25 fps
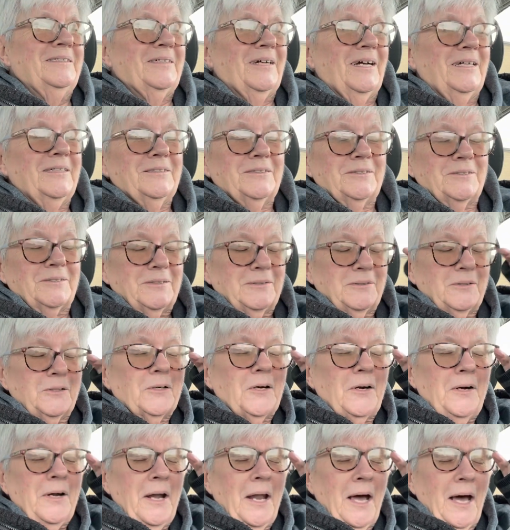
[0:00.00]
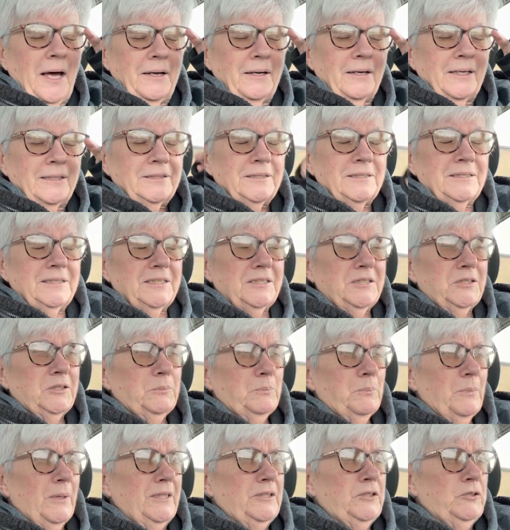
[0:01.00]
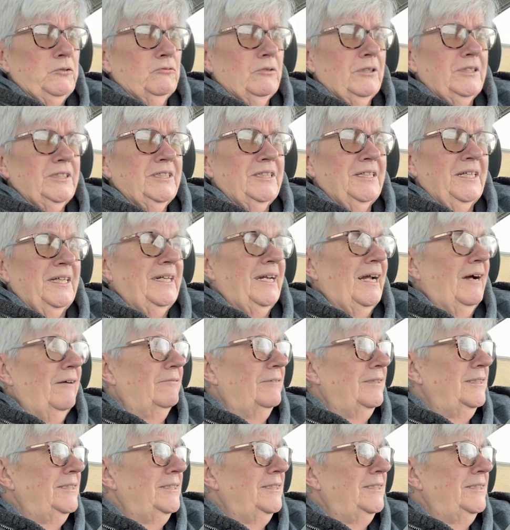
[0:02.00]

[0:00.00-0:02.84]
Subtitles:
I said, you're a nut. I says, it's drizzling out.